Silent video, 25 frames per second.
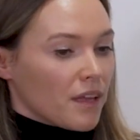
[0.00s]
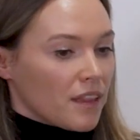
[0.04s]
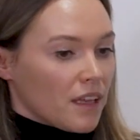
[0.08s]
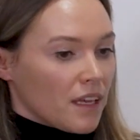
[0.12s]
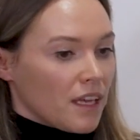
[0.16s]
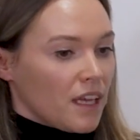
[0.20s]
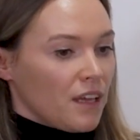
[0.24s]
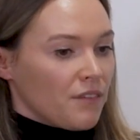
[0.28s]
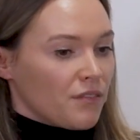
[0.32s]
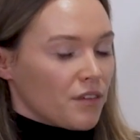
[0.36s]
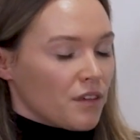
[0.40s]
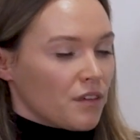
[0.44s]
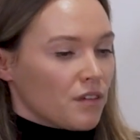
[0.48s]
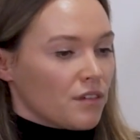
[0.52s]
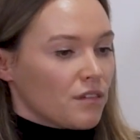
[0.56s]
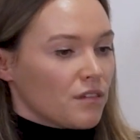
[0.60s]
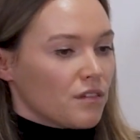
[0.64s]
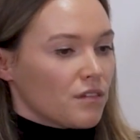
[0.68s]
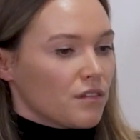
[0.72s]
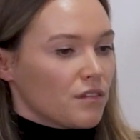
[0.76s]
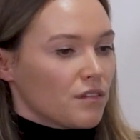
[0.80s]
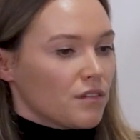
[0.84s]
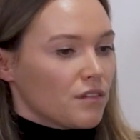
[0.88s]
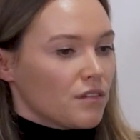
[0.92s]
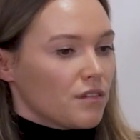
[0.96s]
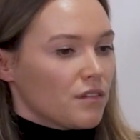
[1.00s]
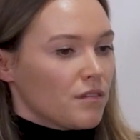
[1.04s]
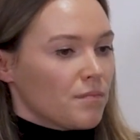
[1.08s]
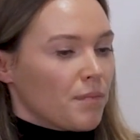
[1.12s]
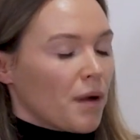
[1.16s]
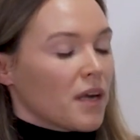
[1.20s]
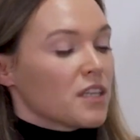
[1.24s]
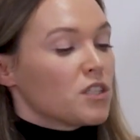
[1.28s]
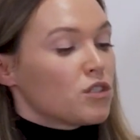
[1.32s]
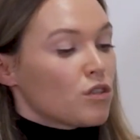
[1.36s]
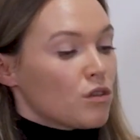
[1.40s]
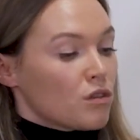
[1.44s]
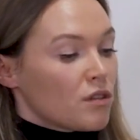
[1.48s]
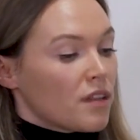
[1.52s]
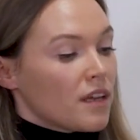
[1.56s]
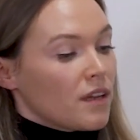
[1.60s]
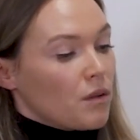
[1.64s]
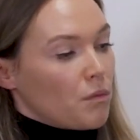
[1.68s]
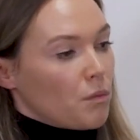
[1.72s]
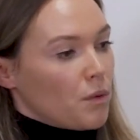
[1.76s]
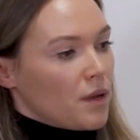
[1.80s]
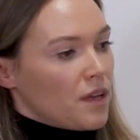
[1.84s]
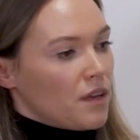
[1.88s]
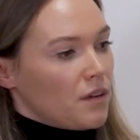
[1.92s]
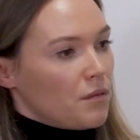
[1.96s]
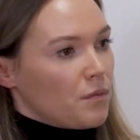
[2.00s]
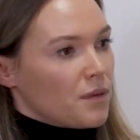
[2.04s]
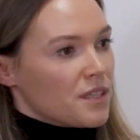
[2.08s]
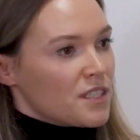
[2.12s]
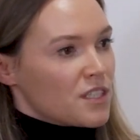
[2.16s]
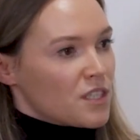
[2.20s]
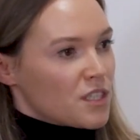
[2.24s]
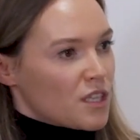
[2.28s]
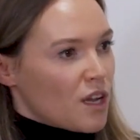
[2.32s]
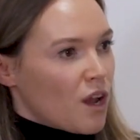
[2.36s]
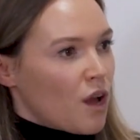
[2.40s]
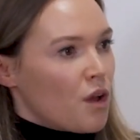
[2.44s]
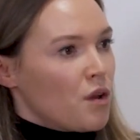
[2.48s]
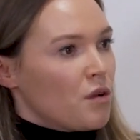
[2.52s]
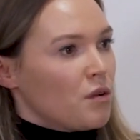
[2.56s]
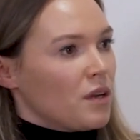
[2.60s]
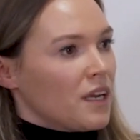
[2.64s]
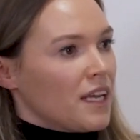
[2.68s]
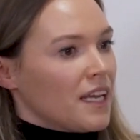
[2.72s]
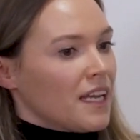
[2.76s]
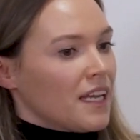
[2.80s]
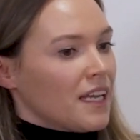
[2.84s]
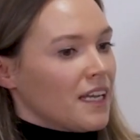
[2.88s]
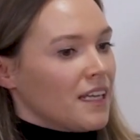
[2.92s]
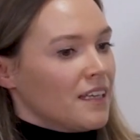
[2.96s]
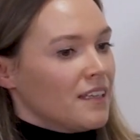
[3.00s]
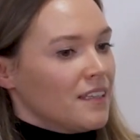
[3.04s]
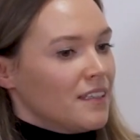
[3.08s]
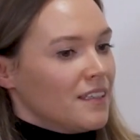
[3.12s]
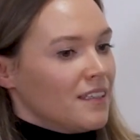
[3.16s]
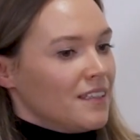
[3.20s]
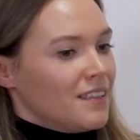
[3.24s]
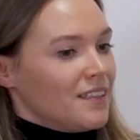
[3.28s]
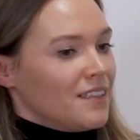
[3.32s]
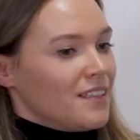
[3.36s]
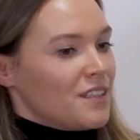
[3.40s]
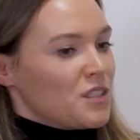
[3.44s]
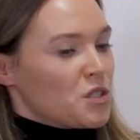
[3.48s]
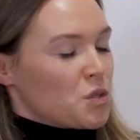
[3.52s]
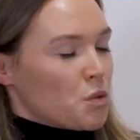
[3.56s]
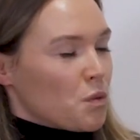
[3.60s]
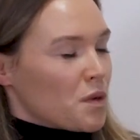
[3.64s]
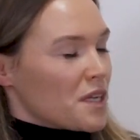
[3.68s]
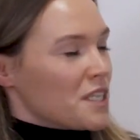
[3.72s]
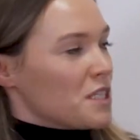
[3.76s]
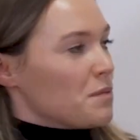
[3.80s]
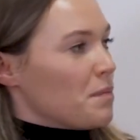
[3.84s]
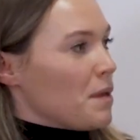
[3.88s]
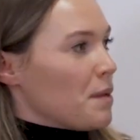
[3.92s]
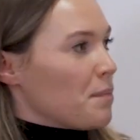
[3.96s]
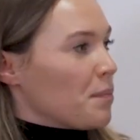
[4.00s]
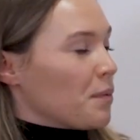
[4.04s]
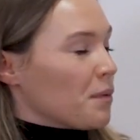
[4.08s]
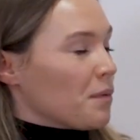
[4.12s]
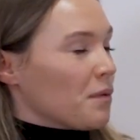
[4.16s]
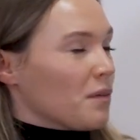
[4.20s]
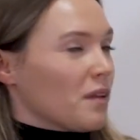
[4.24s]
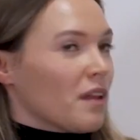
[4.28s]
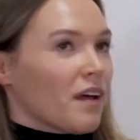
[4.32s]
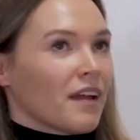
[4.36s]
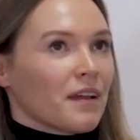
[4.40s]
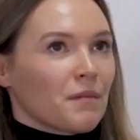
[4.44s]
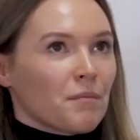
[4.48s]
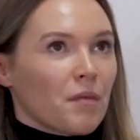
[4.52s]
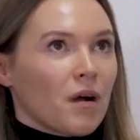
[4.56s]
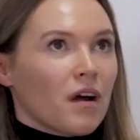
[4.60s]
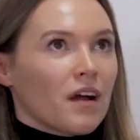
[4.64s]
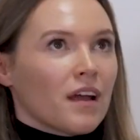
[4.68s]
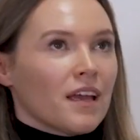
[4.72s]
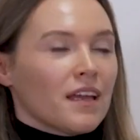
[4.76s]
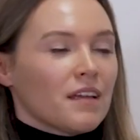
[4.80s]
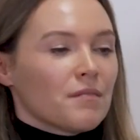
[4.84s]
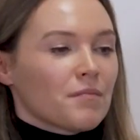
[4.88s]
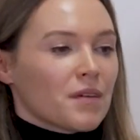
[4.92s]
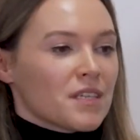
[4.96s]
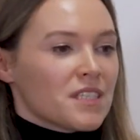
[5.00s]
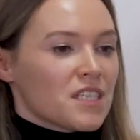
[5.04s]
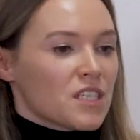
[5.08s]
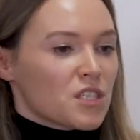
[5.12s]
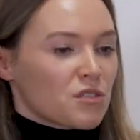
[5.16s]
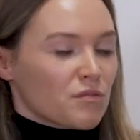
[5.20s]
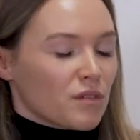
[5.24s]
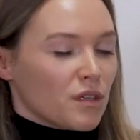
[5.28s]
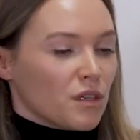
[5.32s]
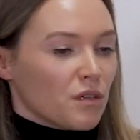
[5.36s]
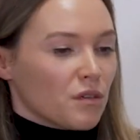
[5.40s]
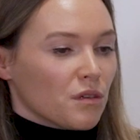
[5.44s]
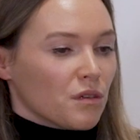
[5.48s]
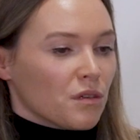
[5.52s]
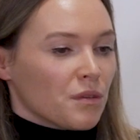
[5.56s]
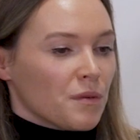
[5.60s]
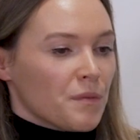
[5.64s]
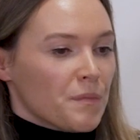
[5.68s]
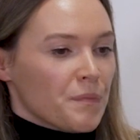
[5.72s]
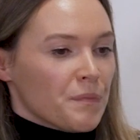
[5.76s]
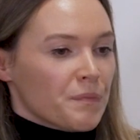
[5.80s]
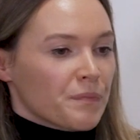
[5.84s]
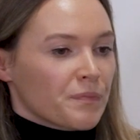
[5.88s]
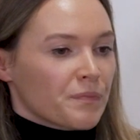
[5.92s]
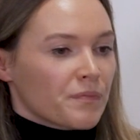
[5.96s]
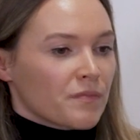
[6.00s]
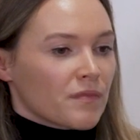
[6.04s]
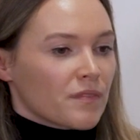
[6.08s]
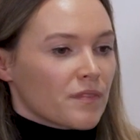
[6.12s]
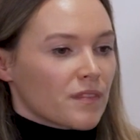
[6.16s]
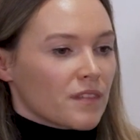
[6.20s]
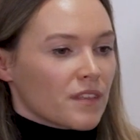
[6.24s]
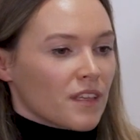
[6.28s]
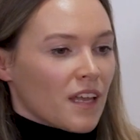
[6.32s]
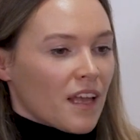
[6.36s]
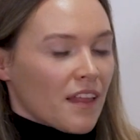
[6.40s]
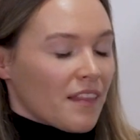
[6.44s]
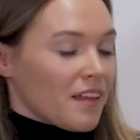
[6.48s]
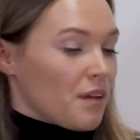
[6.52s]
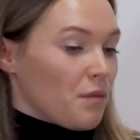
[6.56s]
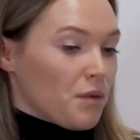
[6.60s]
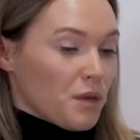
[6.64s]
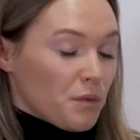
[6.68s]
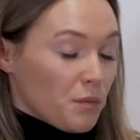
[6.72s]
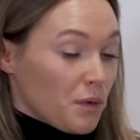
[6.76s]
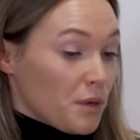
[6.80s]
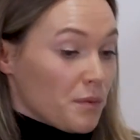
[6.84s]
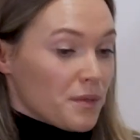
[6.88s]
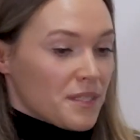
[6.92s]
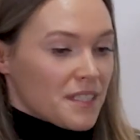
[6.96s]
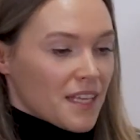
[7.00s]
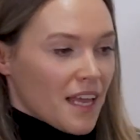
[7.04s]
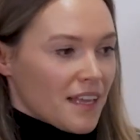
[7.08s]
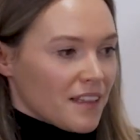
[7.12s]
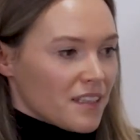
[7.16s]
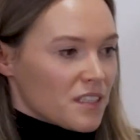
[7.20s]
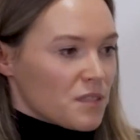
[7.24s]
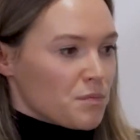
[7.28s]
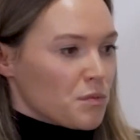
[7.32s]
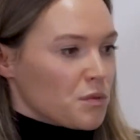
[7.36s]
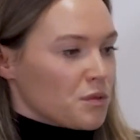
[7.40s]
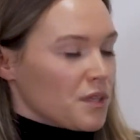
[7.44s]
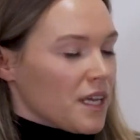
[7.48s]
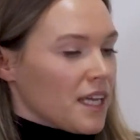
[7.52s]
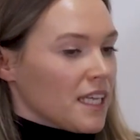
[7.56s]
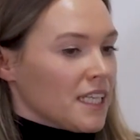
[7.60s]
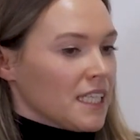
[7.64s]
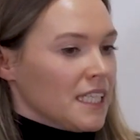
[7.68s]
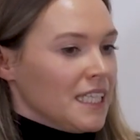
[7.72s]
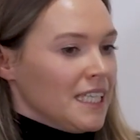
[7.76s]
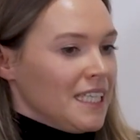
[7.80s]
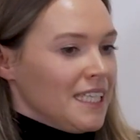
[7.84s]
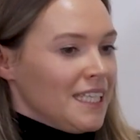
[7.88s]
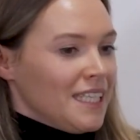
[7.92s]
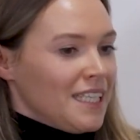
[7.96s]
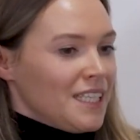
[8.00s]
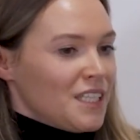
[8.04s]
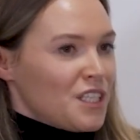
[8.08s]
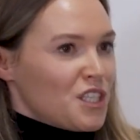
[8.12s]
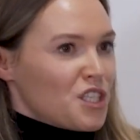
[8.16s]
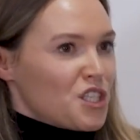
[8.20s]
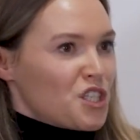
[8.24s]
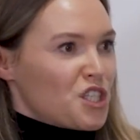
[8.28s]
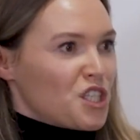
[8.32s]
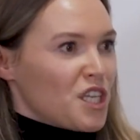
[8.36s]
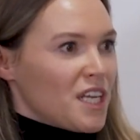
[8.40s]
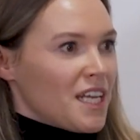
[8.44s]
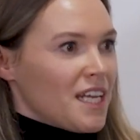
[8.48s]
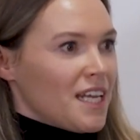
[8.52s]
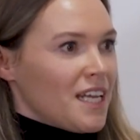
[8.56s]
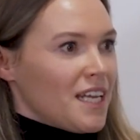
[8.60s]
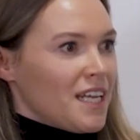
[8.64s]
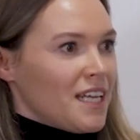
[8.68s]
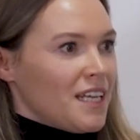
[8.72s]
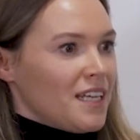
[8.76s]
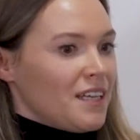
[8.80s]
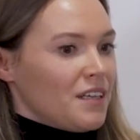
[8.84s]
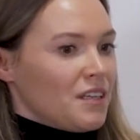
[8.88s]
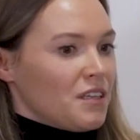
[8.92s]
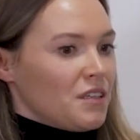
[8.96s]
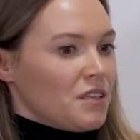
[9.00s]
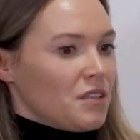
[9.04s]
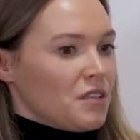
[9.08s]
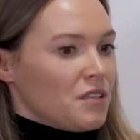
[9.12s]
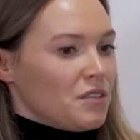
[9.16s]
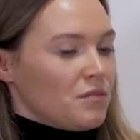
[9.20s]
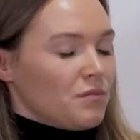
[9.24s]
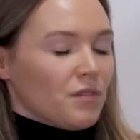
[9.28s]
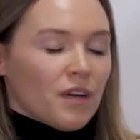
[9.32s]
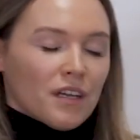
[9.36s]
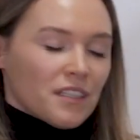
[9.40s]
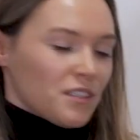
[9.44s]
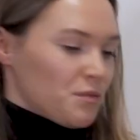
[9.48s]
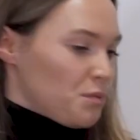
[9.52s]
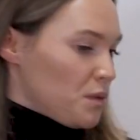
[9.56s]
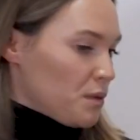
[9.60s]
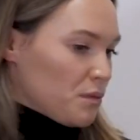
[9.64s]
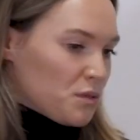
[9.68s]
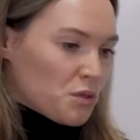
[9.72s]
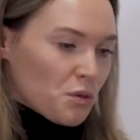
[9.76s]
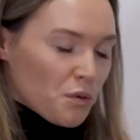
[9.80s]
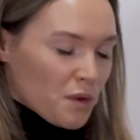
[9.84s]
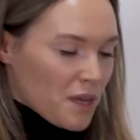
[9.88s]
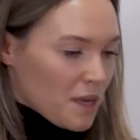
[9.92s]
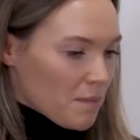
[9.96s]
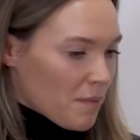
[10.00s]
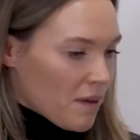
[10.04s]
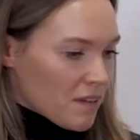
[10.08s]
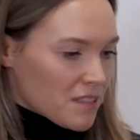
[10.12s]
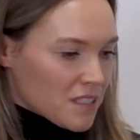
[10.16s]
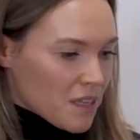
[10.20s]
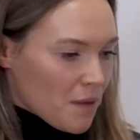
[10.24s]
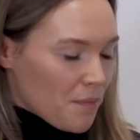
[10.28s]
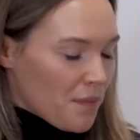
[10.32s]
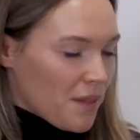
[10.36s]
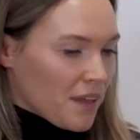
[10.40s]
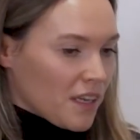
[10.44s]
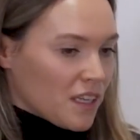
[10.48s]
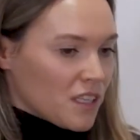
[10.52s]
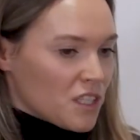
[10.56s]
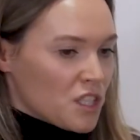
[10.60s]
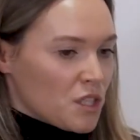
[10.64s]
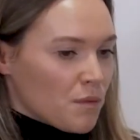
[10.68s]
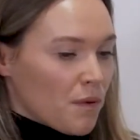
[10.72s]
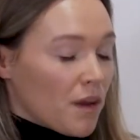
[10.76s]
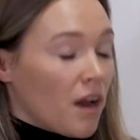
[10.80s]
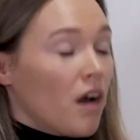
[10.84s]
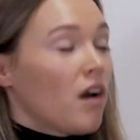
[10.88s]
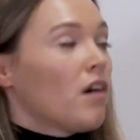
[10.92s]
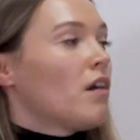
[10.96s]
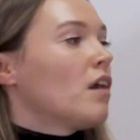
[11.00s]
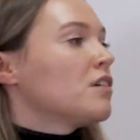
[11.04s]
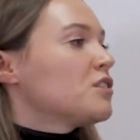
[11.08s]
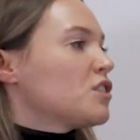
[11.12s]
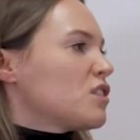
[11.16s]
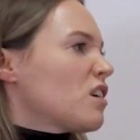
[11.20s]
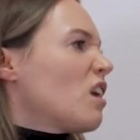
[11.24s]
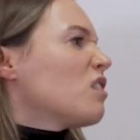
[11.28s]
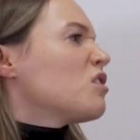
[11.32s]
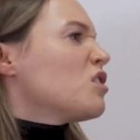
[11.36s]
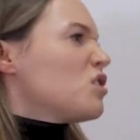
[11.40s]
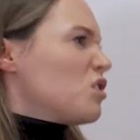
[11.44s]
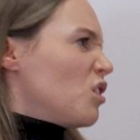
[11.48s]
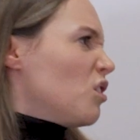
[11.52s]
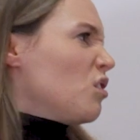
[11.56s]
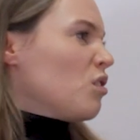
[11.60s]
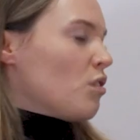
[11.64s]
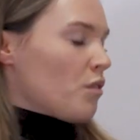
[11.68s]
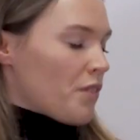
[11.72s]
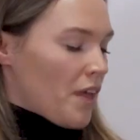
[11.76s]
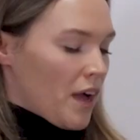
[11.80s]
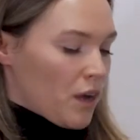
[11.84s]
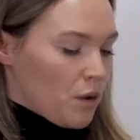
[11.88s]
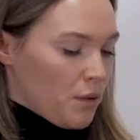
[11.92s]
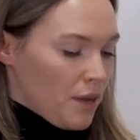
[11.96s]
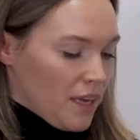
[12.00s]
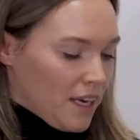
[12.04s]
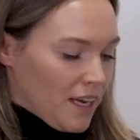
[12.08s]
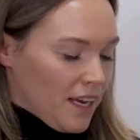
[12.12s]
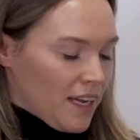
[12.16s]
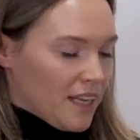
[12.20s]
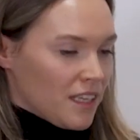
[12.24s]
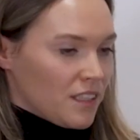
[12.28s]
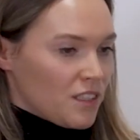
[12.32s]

I do think we're slowly talking to people. Like my sister-in-law, I think we were saying this morning, we were talking about something and she went, I'll just Google that quickly.